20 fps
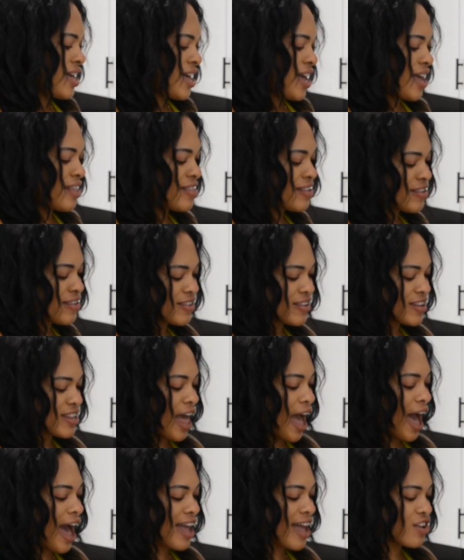And this is going to
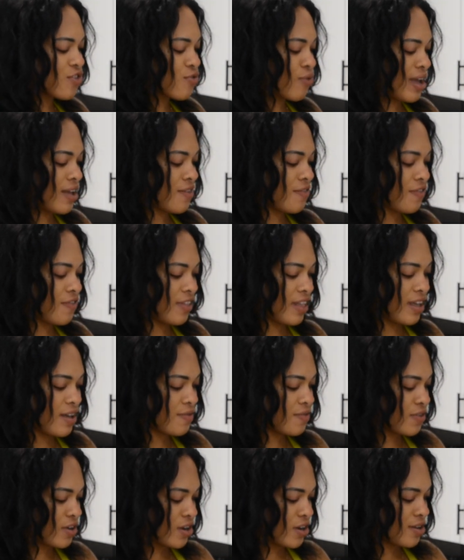add great
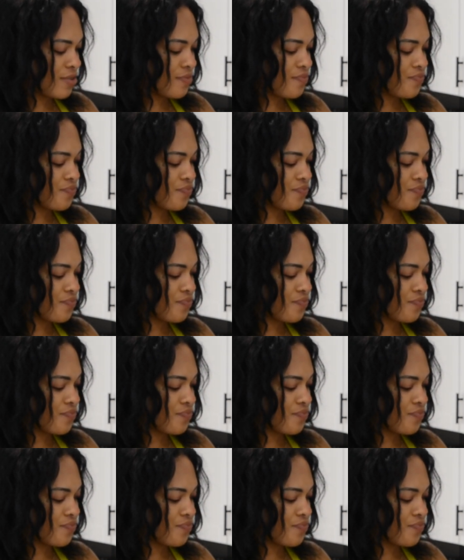flavor.